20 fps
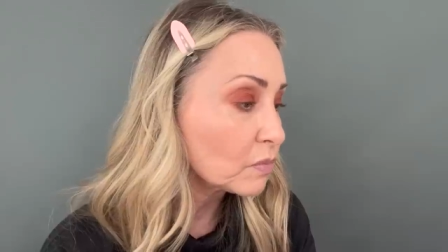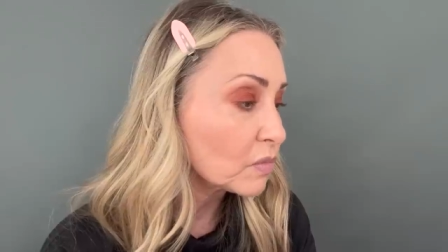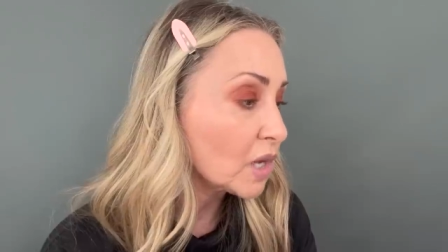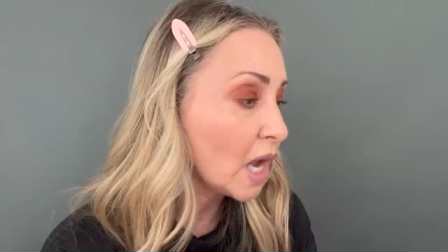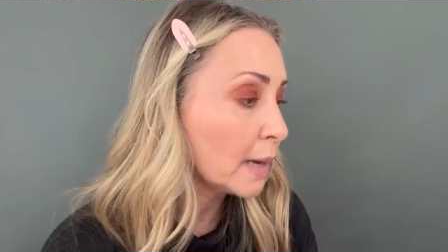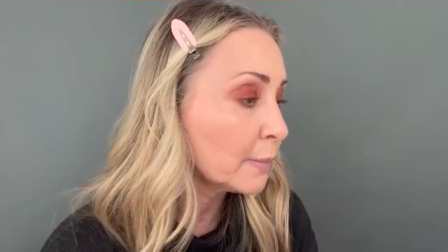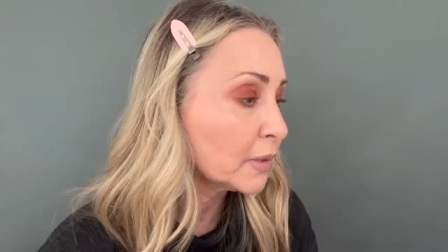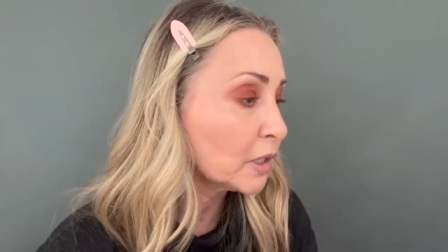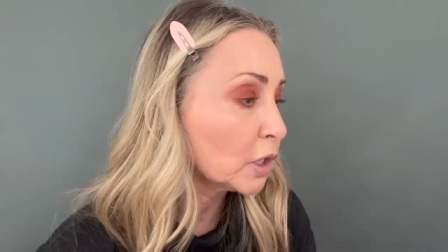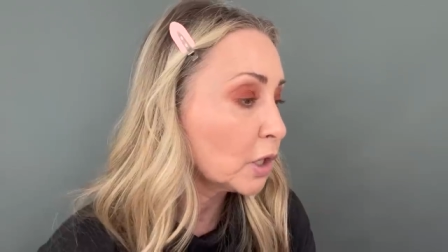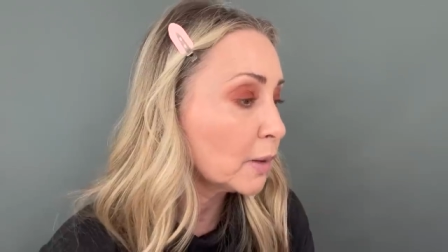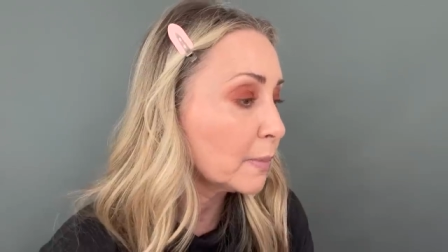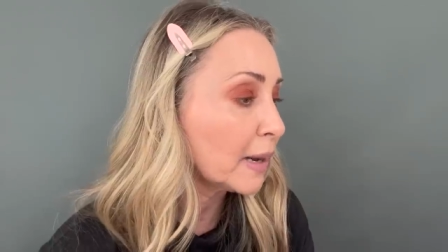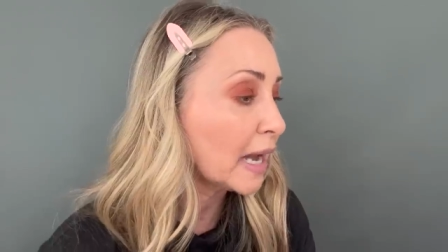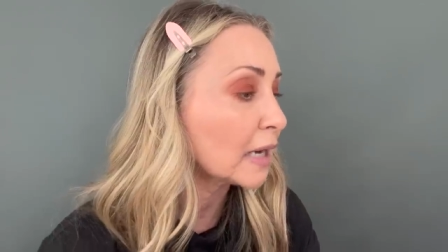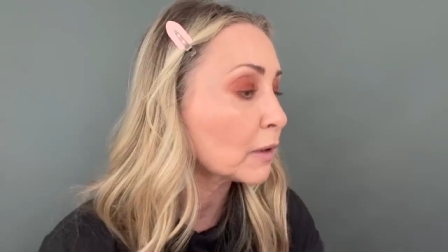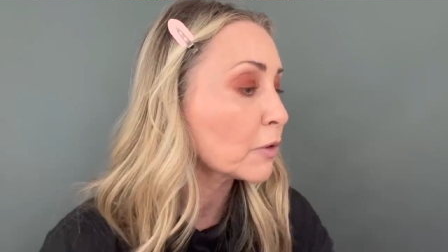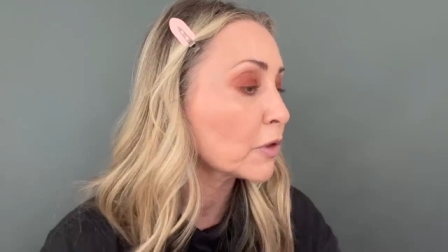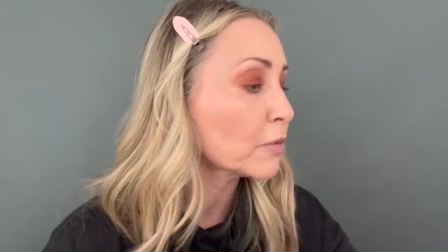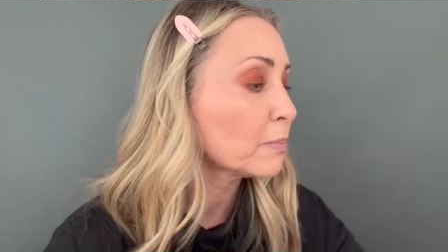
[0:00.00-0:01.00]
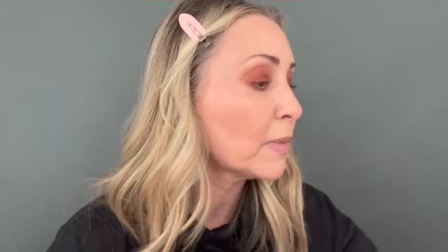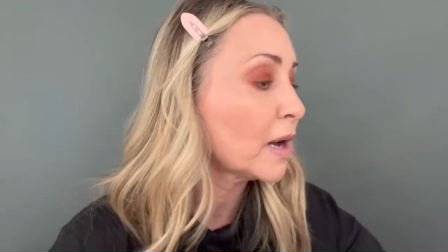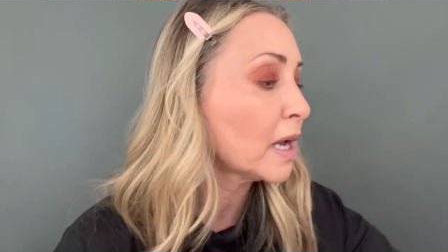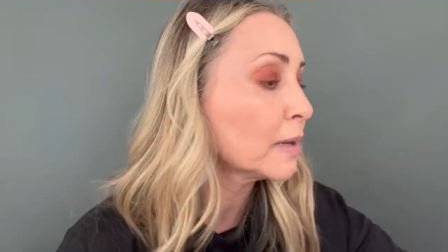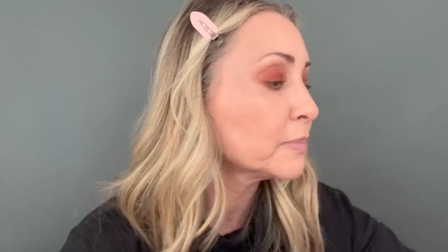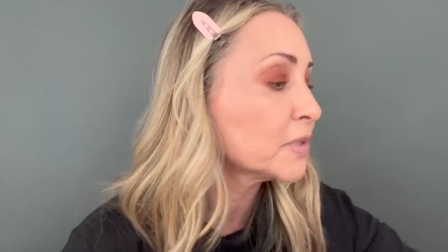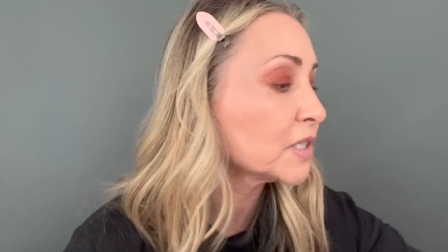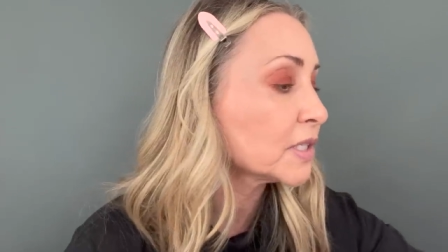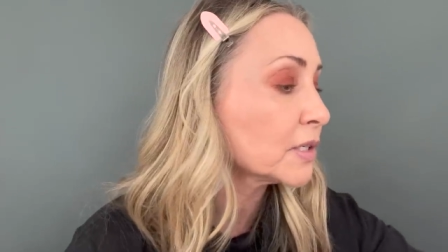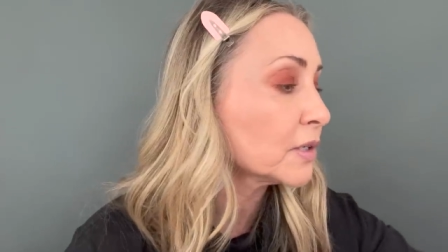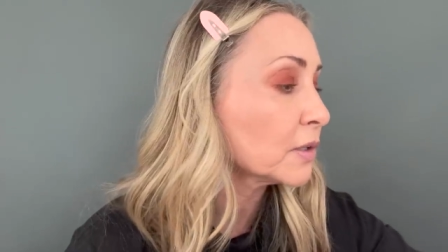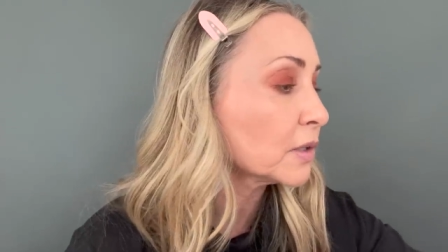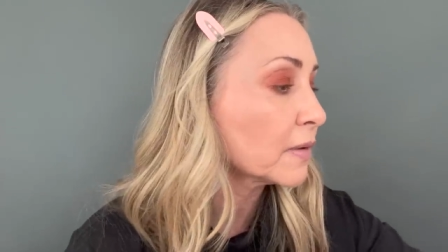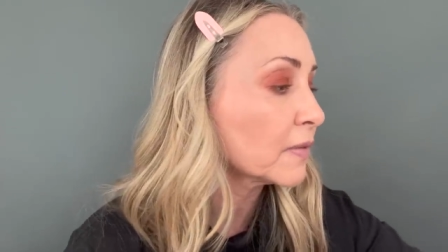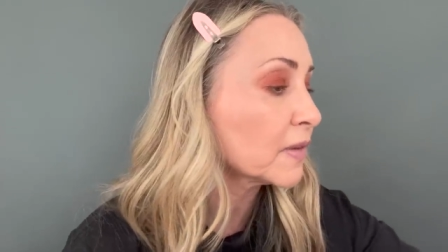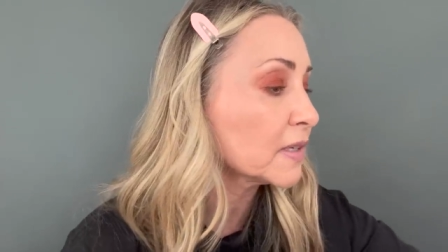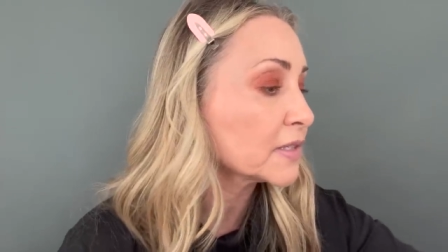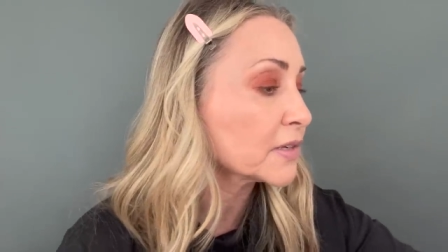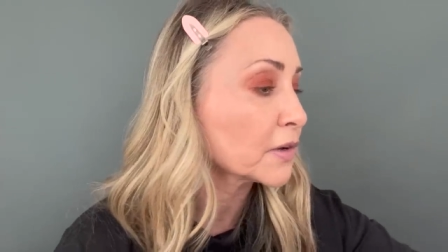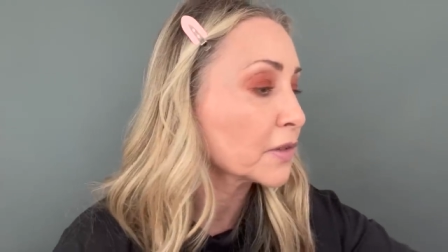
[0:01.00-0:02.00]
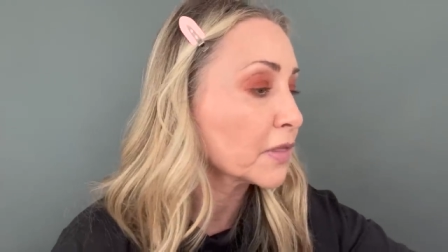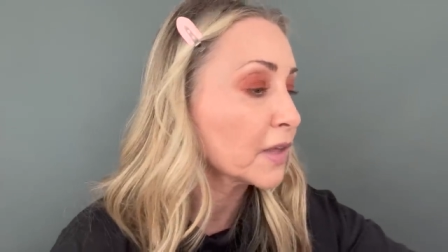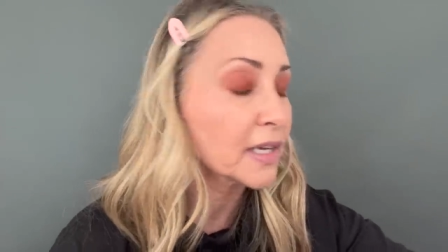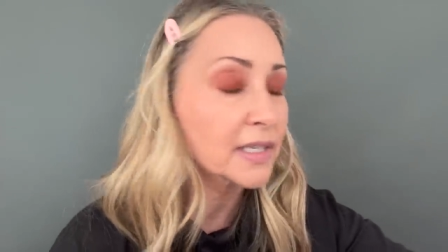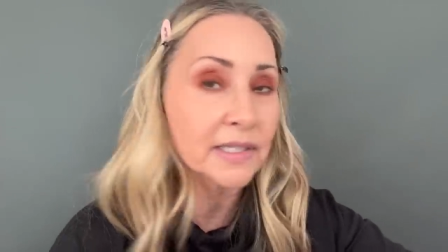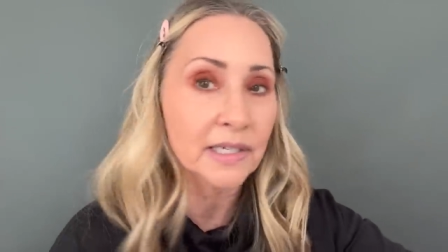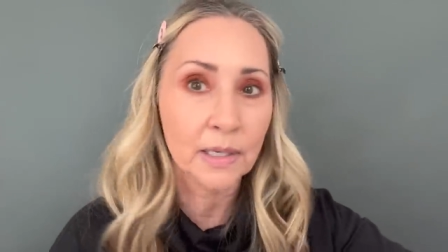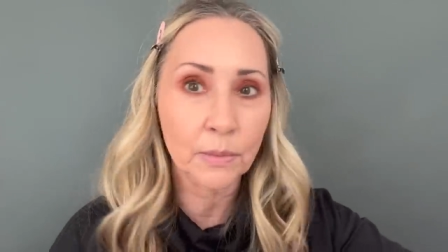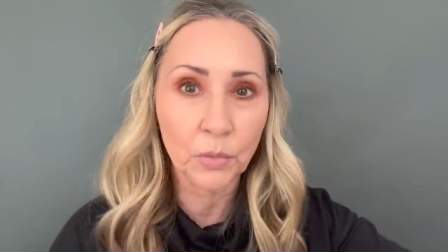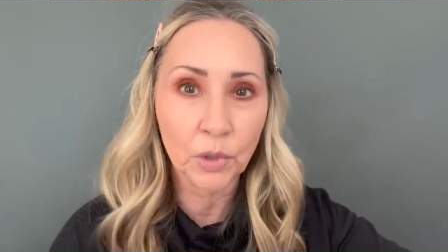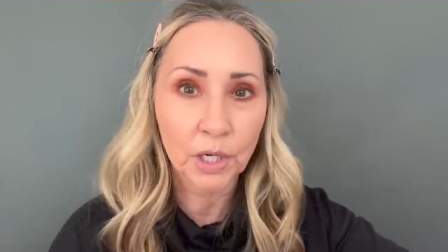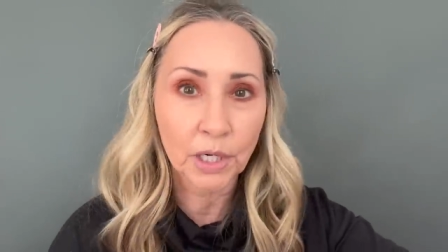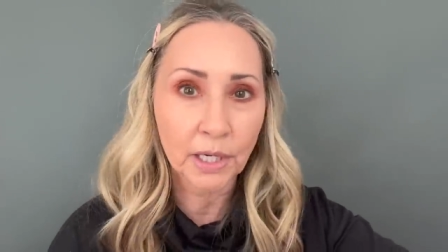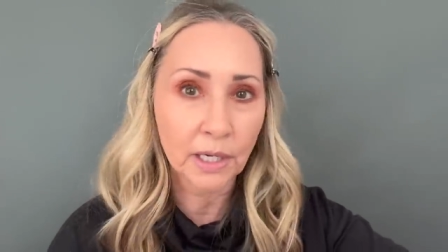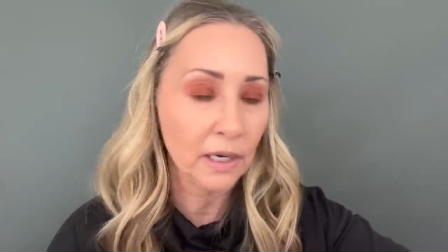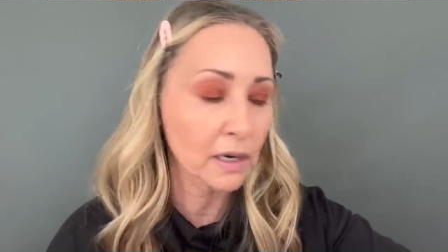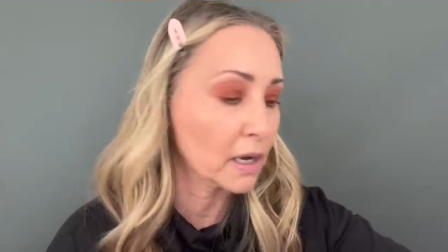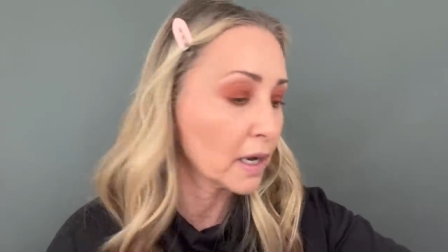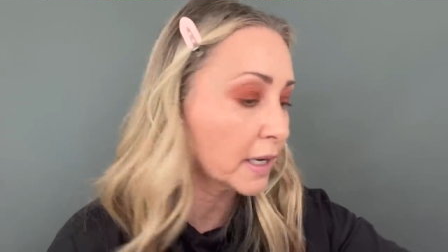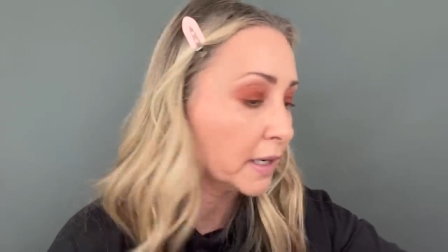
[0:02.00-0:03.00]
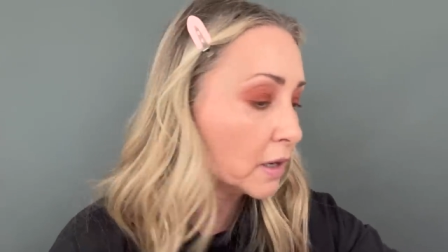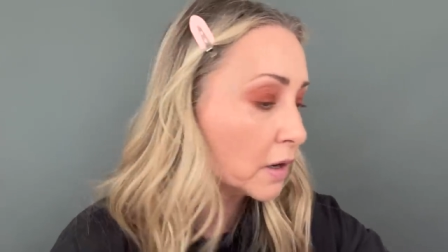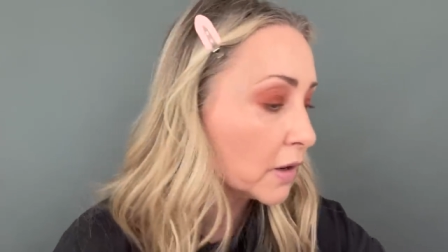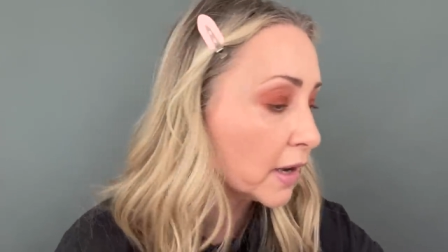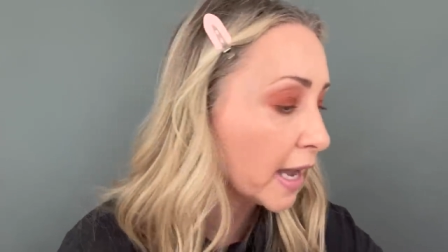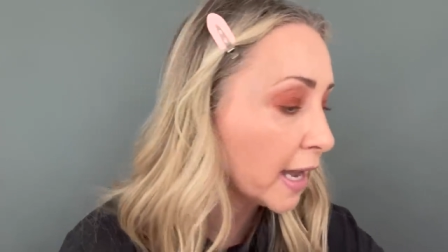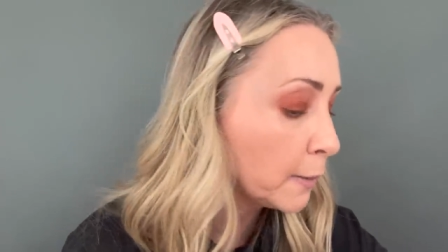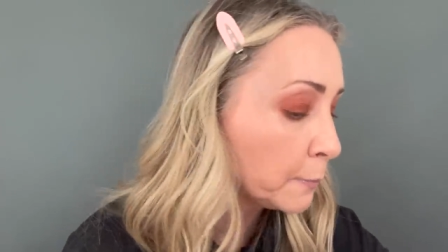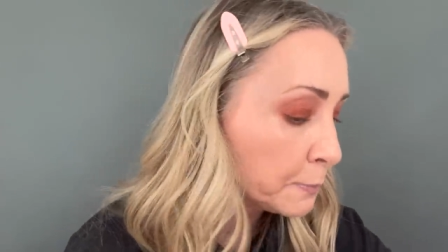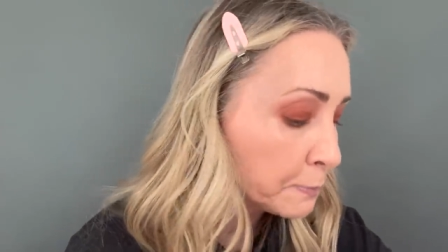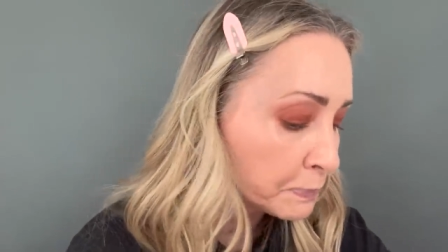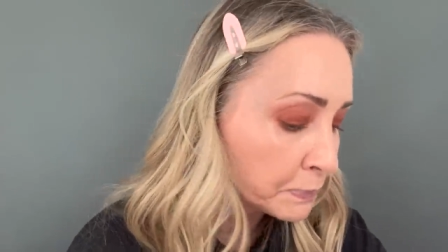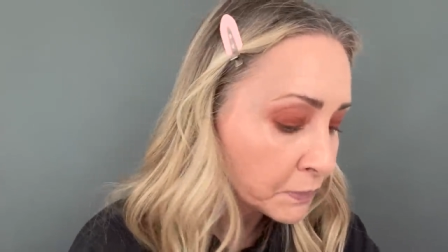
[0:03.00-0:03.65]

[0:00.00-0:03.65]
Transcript: I'm going to go back with mobs soon, and these are things I'm working on, okay?